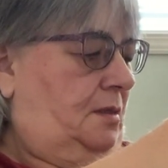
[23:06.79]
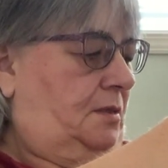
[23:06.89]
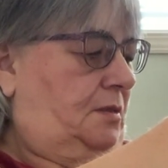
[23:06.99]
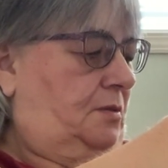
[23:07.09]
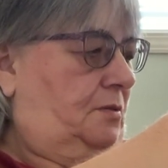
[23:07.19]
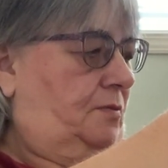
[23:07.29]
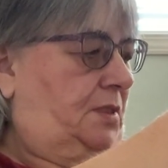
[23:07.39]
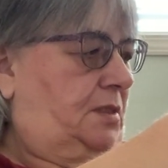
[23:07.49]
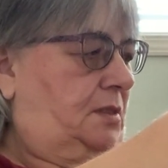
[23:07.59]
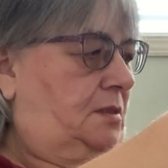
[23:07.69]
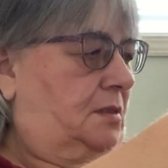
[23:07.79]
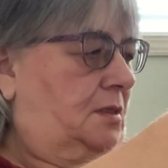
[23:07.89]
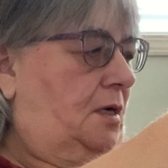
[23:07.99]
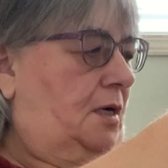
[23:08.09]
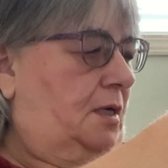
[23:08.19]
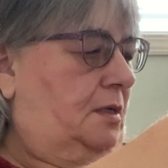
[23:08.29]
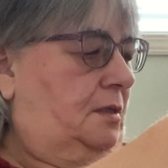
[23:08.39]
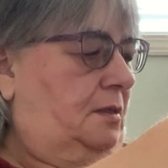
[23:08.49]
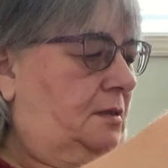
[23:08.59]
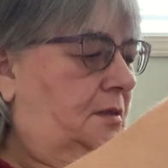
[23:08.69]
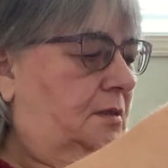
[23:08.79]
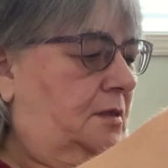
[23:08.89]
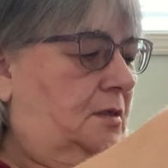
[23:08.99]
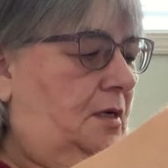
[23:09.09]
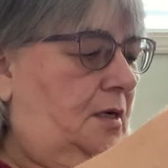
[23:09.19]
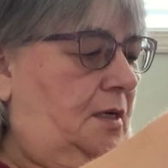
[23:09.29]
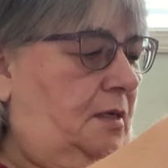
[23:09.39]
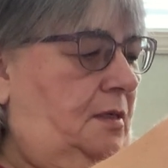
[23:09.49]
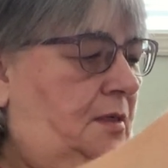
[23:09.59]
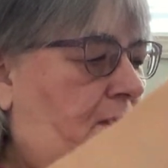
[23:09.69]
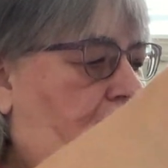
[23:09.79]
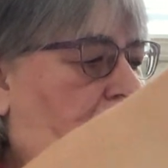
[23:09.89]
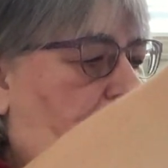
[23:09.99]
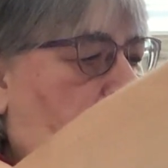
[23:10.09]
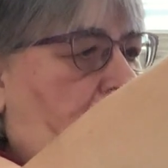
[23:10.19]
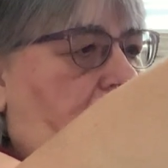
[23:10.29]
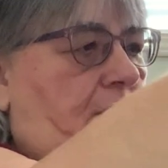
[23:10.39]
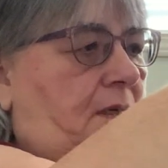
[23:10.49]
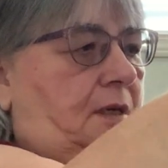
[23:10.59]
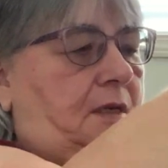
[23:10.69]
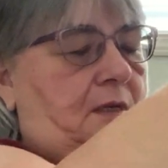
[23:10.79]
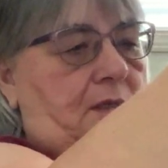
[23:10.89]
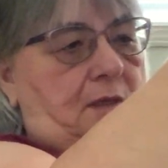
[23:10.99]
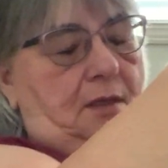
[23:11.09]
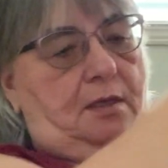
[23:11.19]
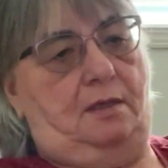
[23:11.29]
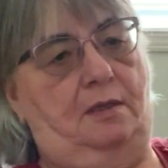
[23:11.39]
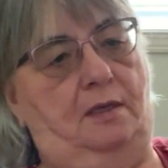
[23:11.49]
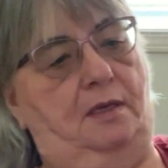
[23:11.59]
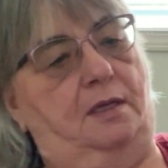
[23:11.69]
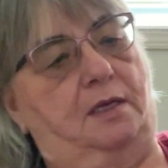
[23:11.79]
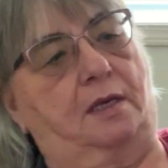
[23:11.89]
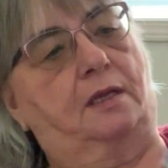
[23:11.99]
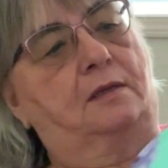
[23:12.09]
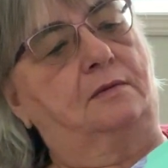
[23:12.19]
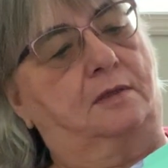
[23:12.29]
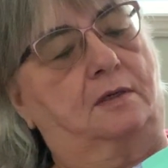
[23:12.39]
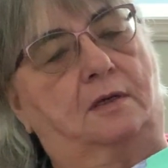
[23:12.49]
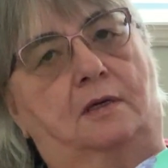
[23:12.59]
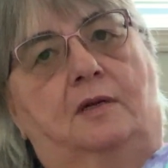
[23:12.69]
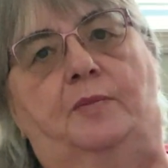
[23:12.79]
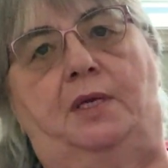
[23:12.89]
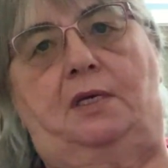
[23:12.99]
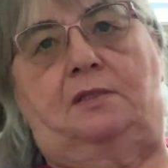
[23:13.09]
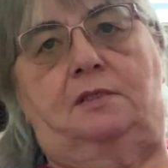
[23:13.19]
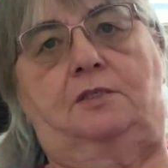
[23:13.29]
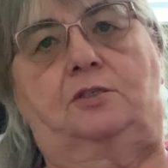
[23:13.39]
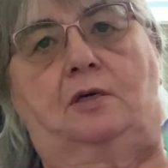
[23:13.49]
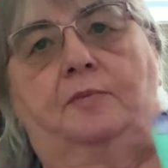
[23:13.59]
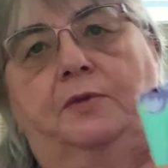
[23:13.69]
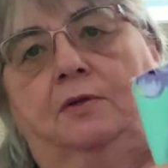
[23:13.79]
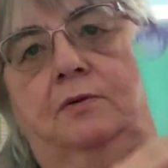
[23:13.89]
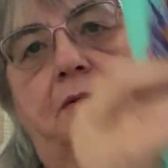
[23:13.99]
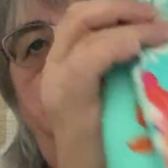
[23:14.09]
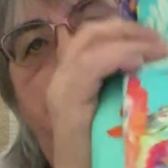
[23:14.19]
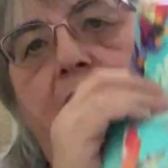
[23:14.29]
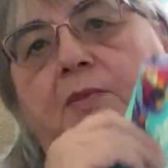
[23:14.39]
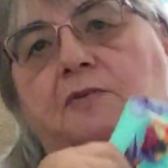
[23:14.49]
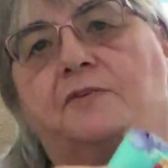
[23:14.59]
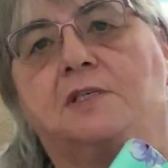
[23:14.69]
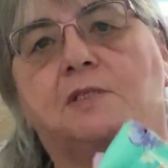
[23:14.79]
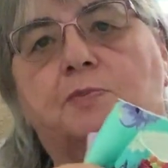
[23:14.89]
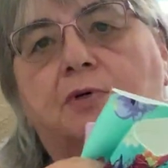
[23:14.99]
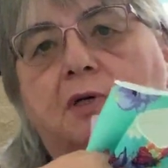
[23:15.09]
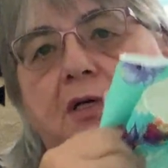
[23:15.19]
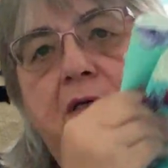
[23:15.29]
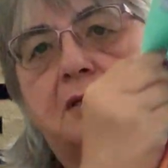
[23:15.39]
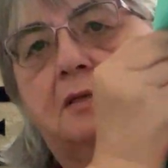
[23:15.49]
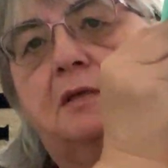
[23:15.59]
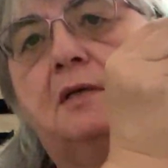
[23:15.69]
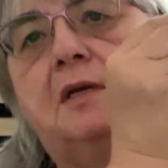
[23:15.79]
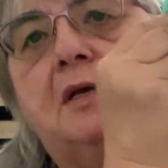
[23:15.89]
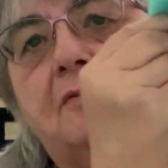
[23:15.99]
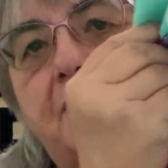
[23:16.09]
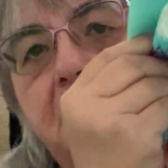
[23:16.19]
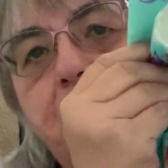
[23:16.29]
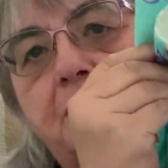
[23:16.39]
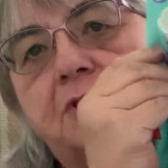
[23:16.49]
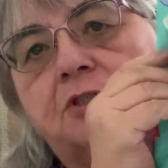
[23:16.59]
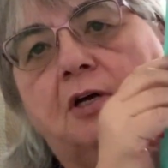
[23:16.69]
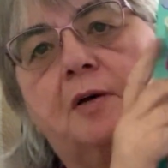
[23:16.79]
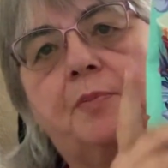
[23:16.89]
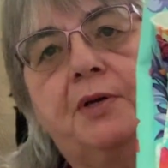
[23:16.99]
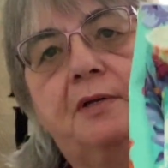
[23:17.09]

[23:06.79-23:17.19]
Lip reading: So once these are gone, they're gone. And again, they're not on my Etsy shop. They're only in my Facebook shop.